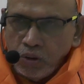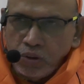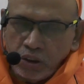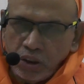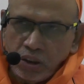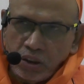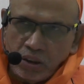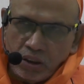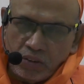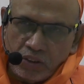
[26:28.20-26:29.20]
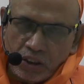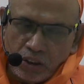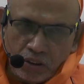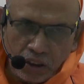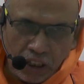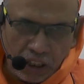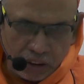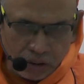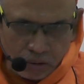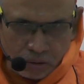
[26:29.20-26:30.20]
You see, I will tell you an
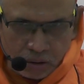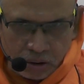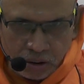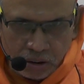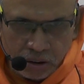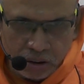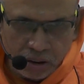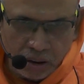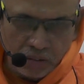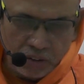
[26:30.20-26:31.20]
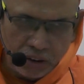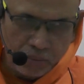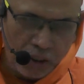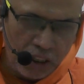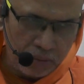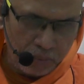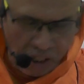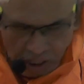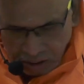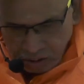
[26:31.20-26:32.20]
anecdote. There was a Mahatma
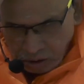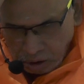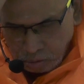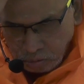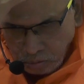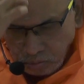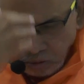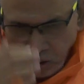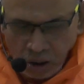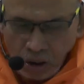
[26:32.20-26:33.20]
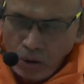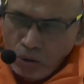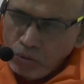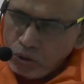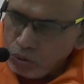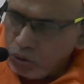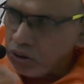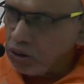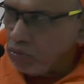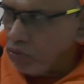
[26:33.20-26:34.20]
or a sadhu who was
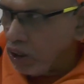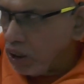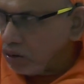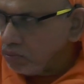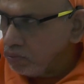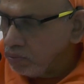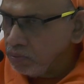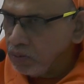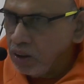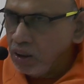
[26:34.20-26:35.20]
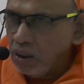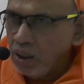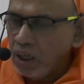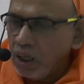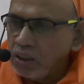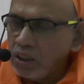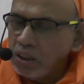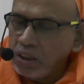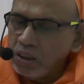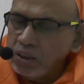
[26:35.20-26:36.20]
going somewhere, and
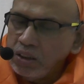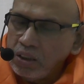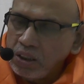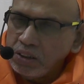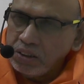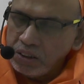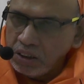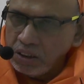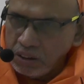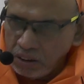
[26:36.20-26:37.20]
then he rested